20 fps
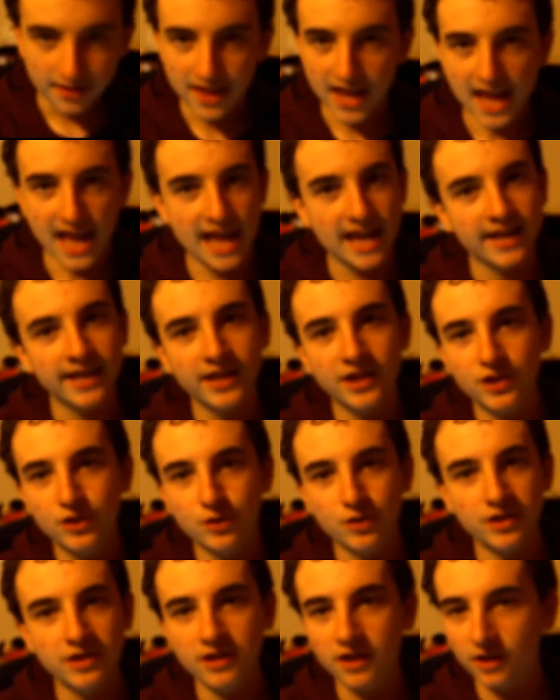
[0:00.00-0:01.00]
The Hanging
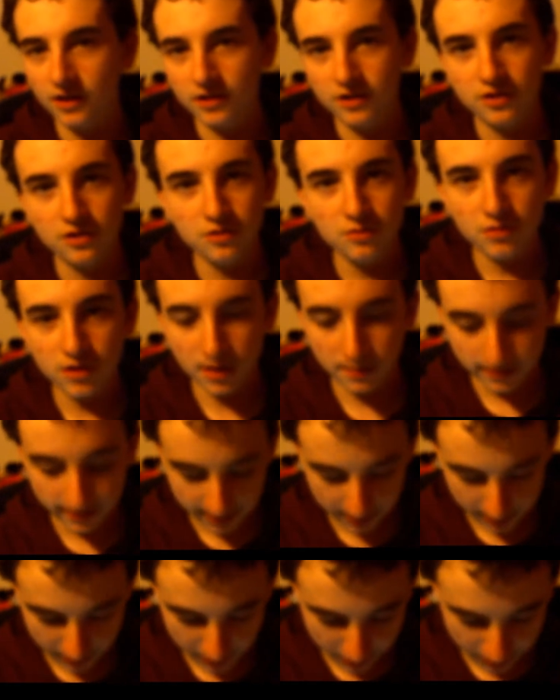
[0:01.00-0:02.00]
Tree, Are You
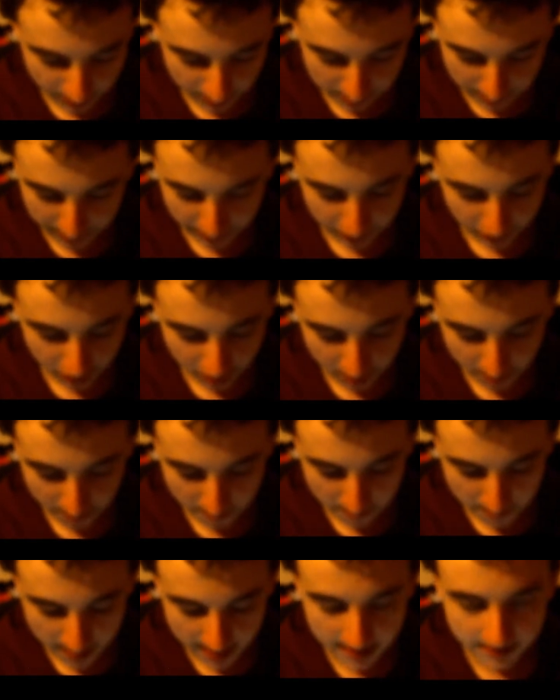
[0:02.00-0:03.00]
Coming to the Tree, where they strung up a
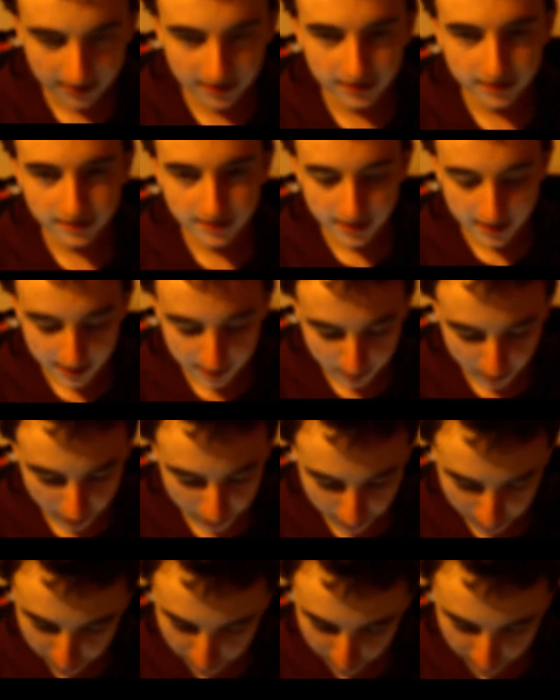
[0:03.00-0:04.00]
man, they say he
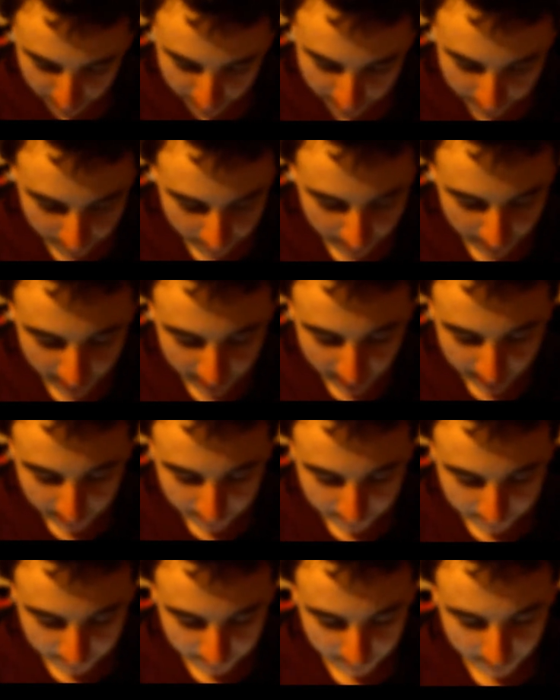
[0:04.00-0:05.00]
murdered 3.
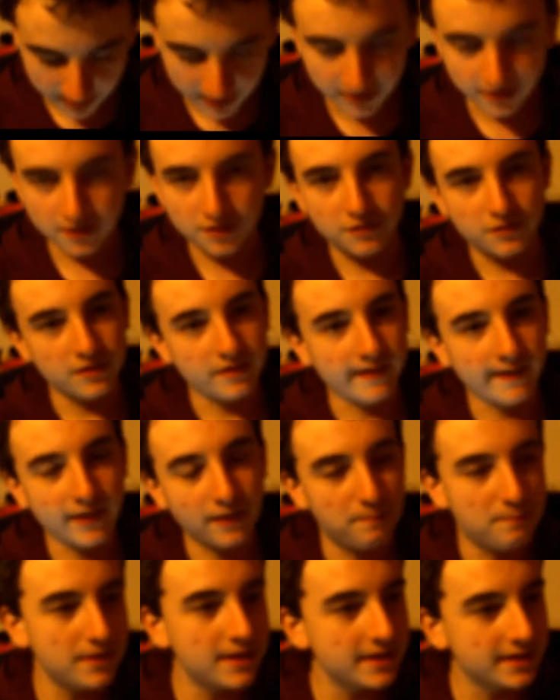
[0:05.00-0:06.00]
And, they've got
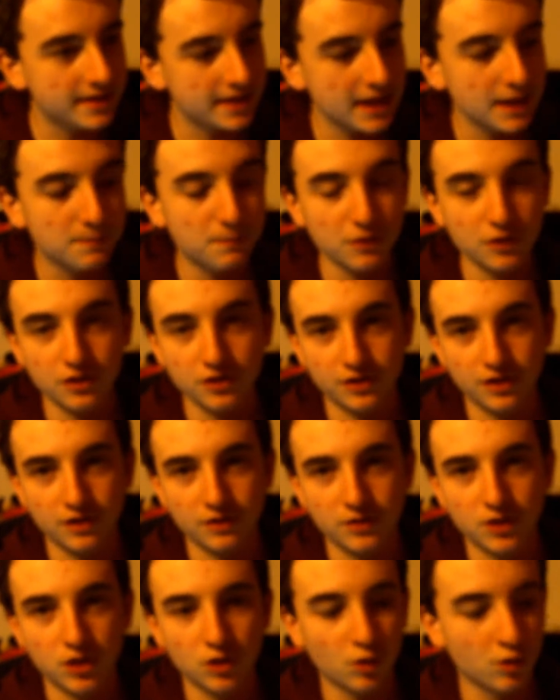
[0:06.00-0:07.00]
the peacekeepers, they're
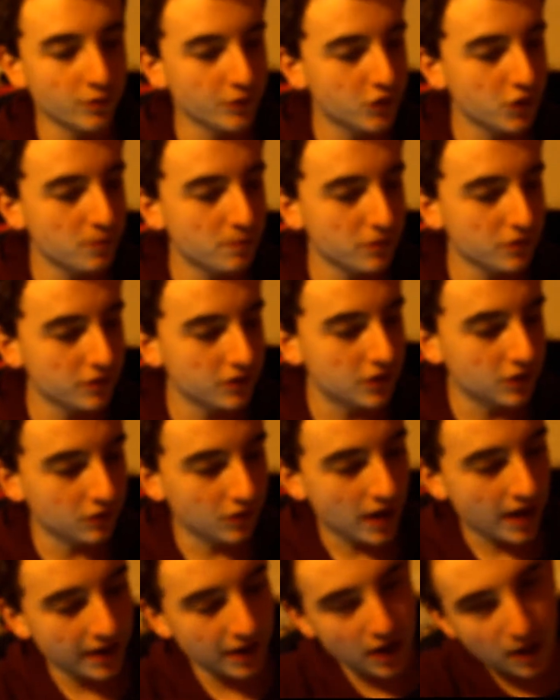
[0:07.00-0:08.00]
stormtroopers, they're
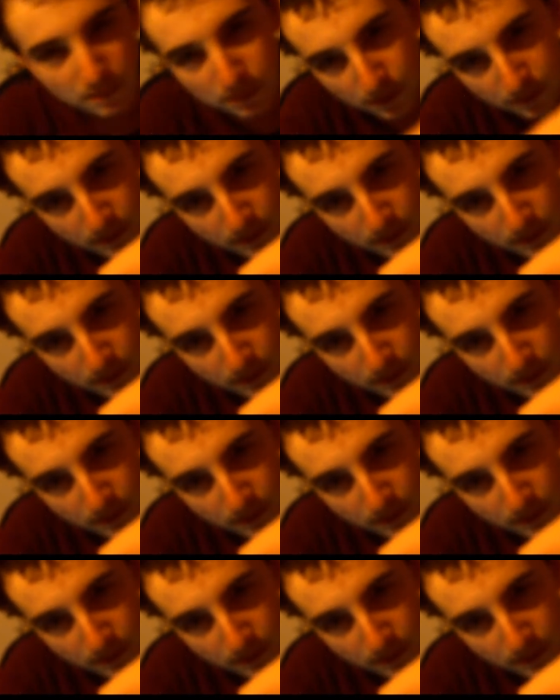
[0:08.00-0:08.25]
lining up